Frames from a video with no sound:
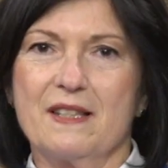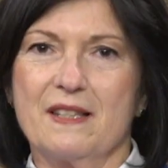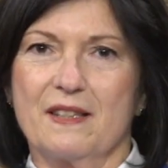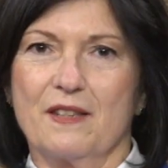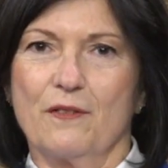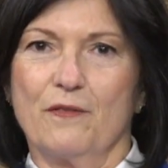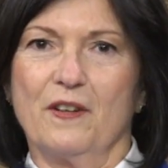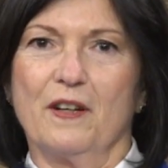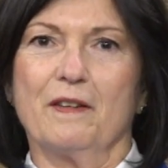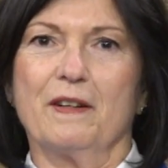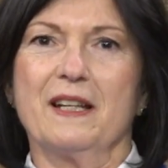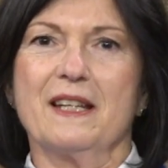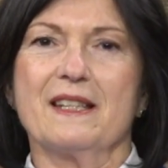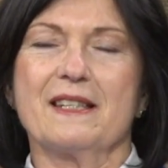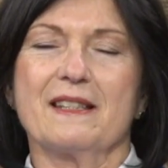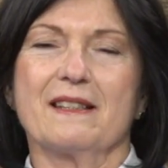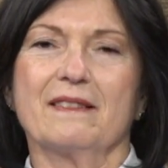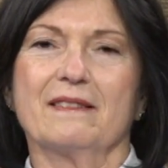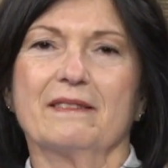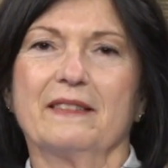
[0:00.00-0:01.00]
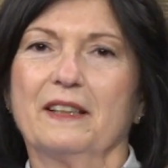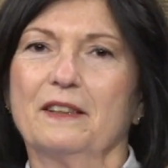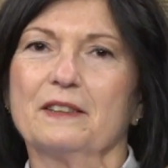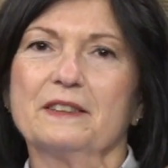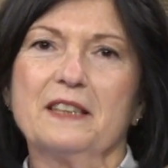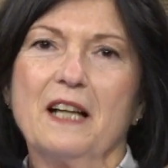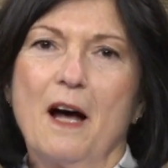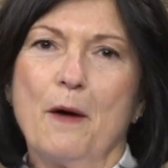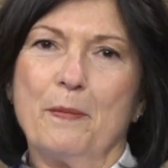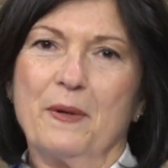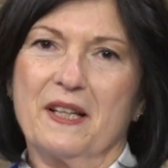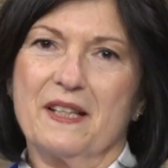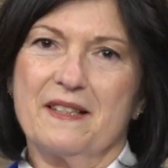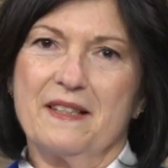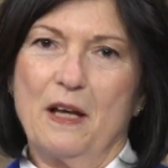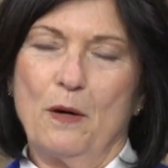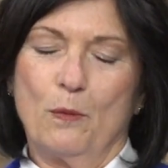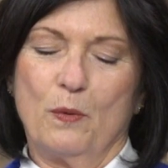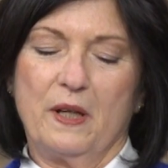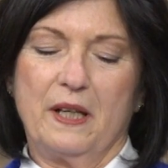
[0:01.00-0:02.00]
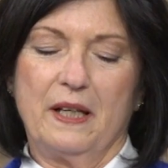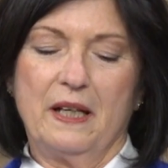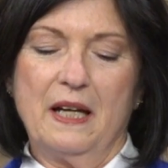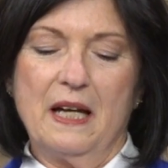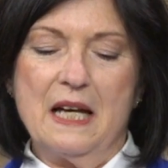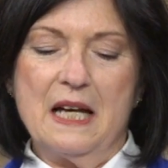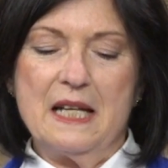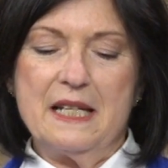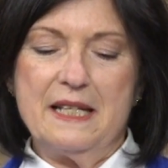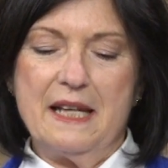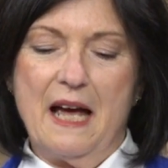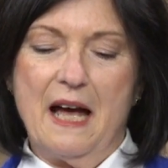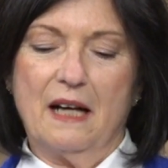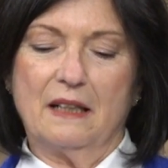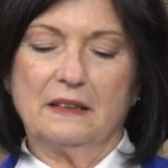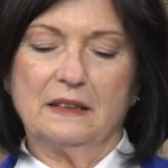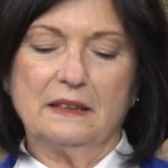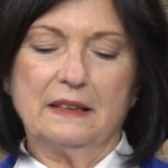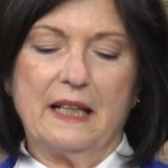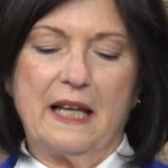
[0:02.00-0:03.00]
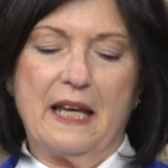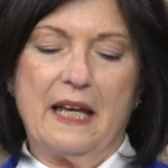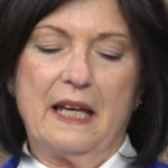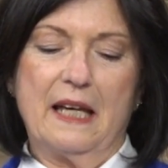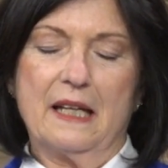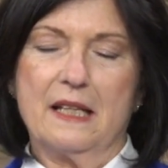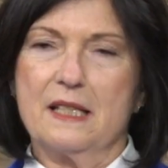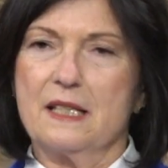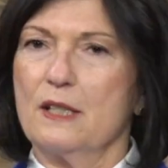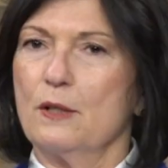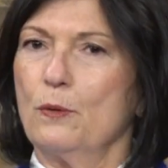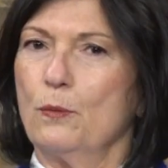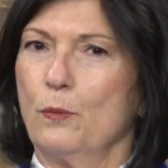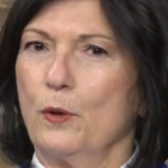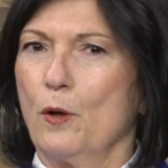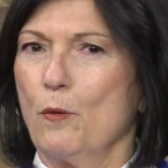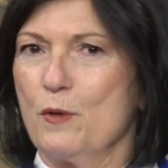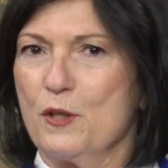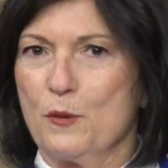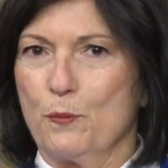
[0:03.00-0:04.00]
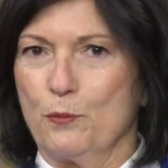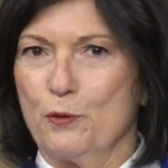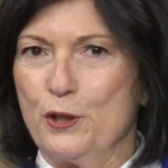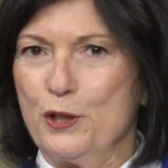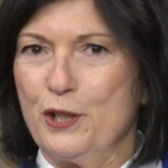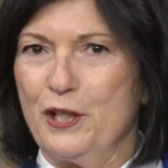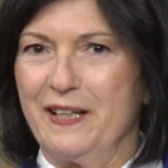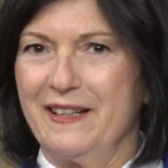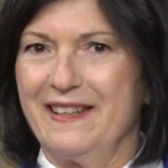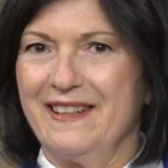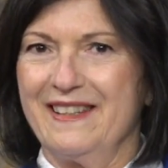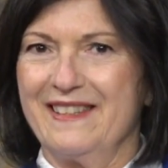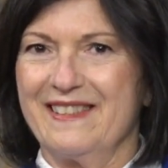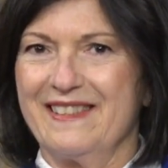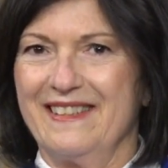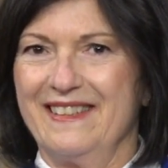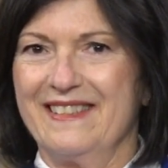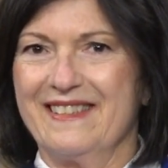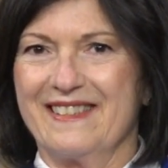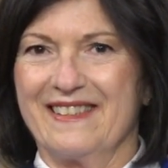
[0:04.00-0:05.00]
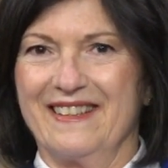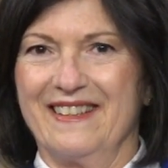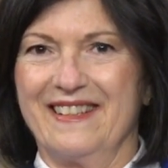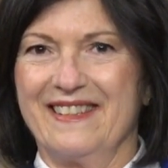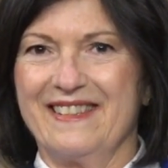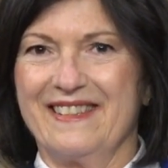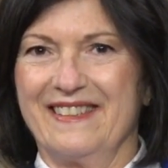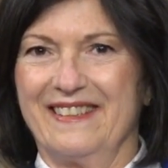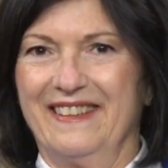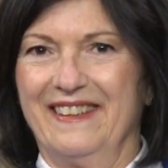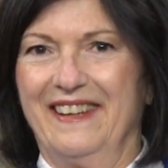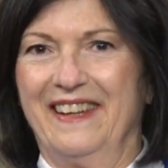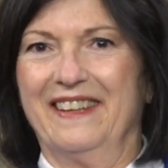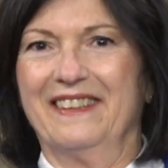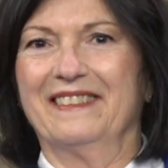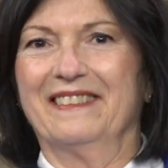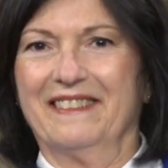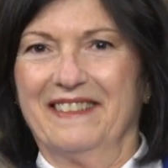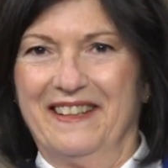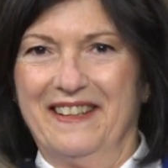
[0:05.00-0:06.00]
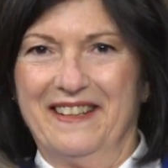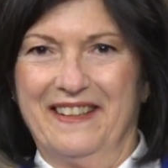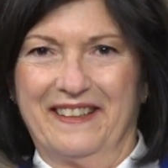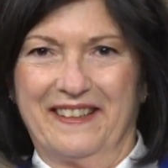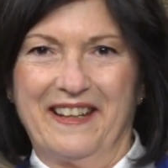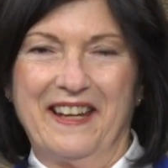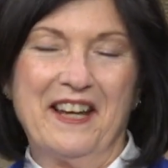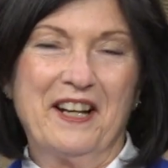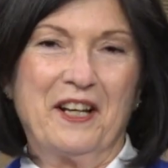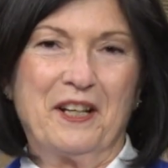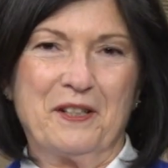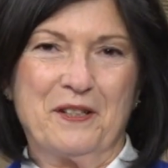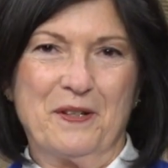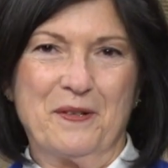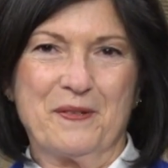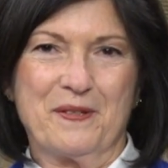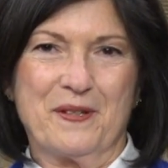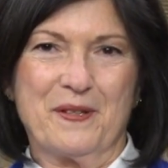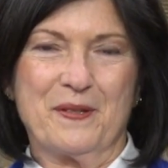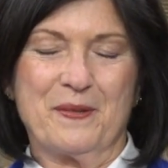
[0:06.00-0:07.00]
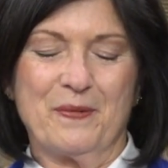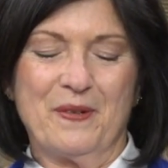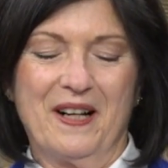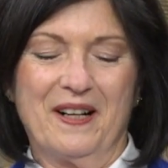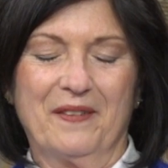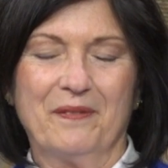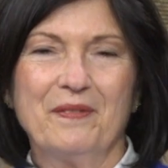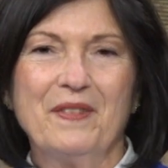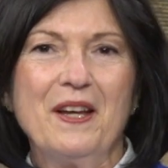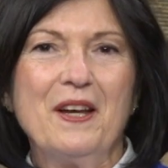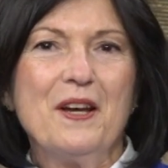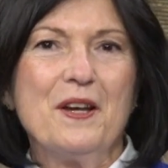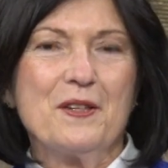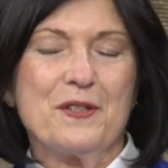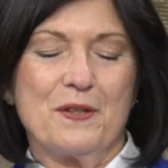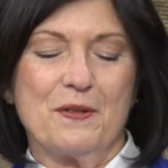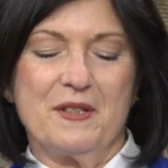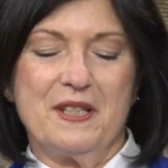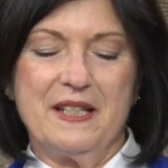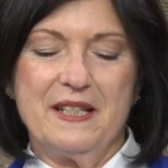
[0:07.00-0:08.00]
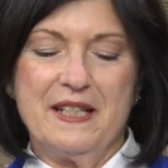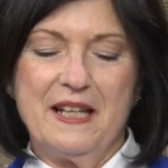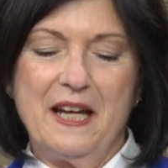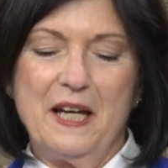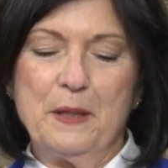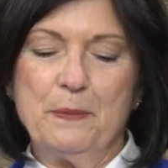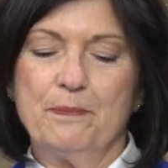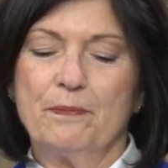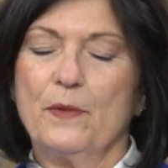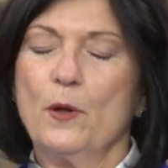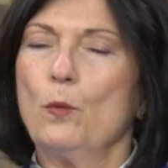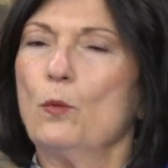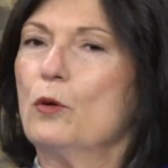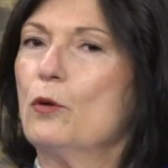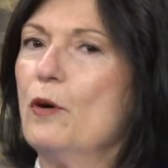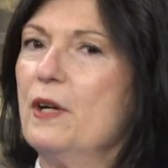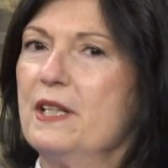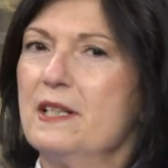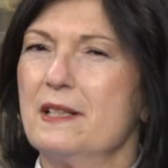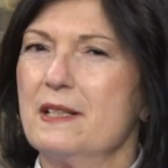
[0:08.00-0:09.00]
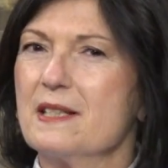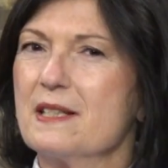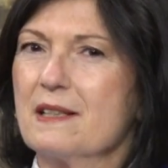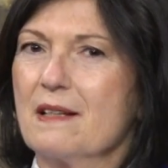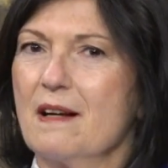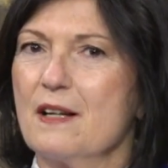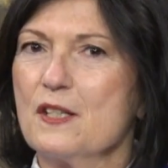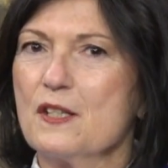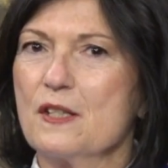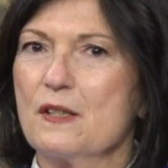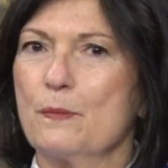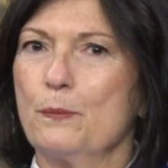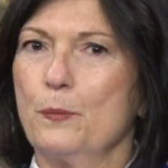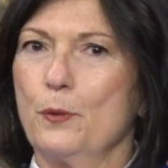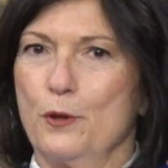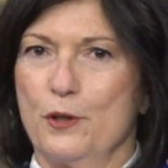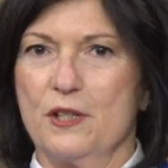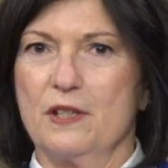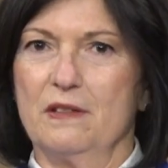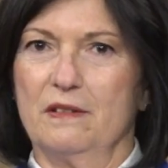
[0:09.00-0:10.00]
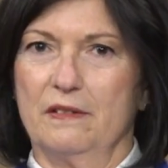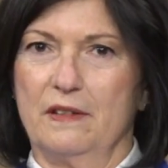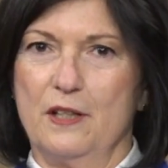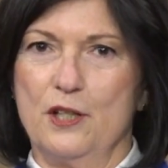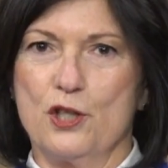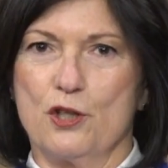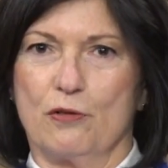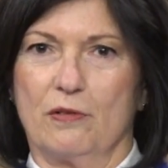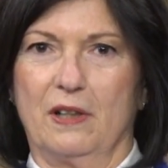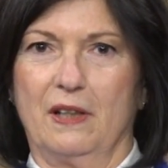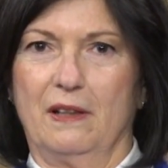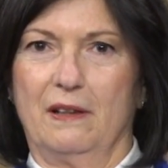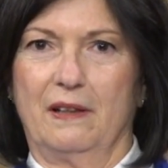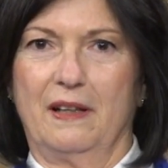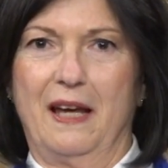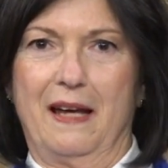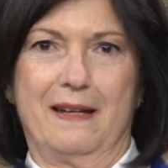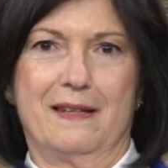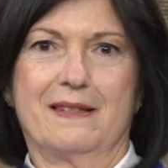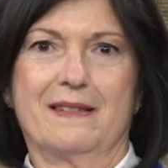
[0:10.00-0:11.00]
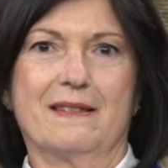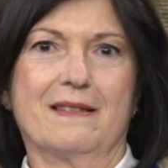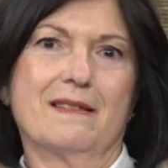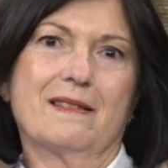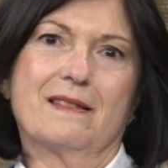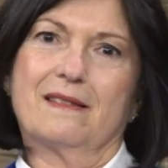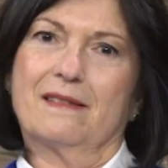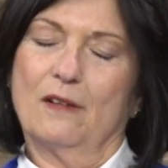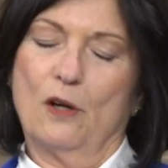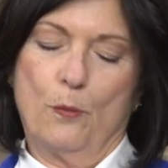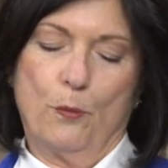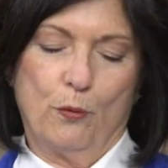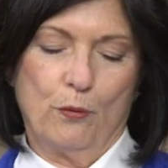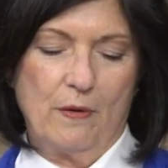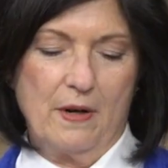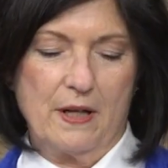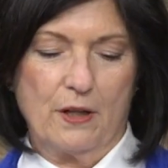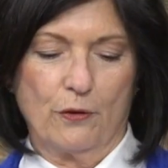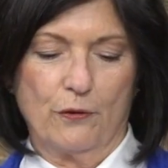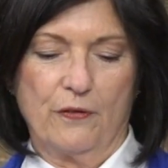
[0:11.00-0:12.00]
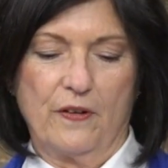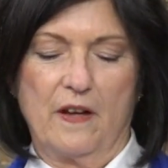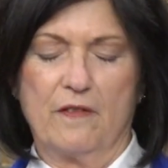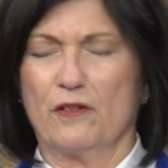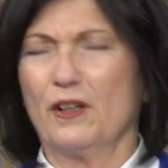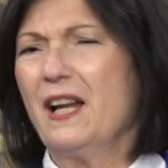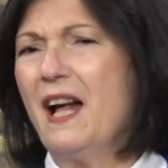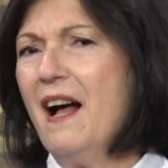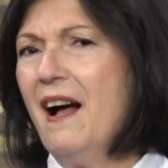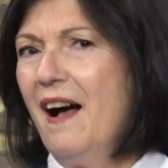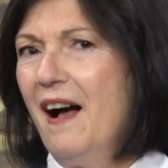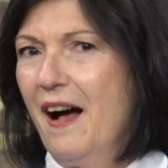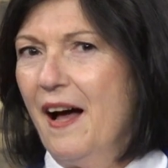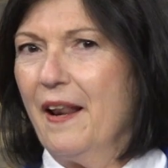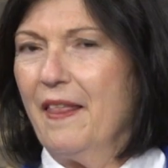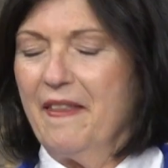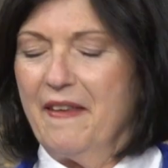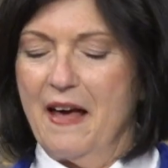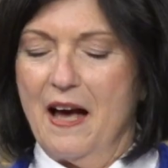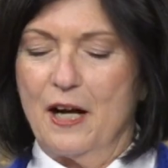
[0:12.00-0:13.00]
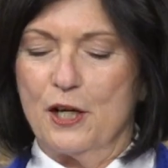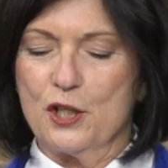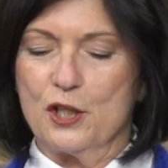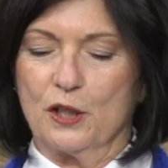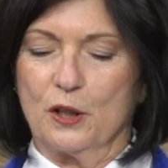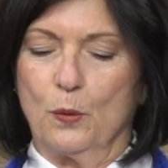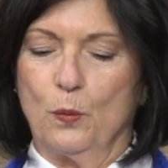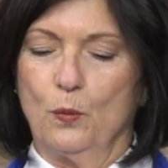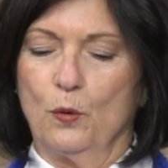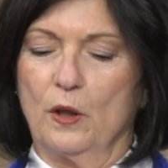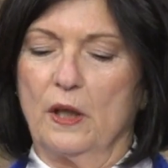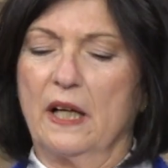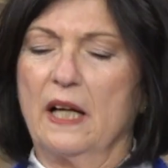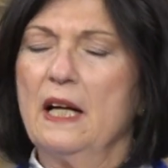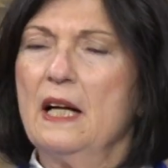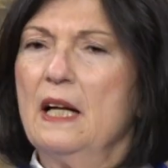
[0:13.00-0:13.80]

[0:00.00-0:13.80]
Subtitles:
the various legal topics that we tackle, and we always appreciate his insights and anecdotes as well. So today we're going to discuss personal injury cases, a perennial favorite. How do they actually work?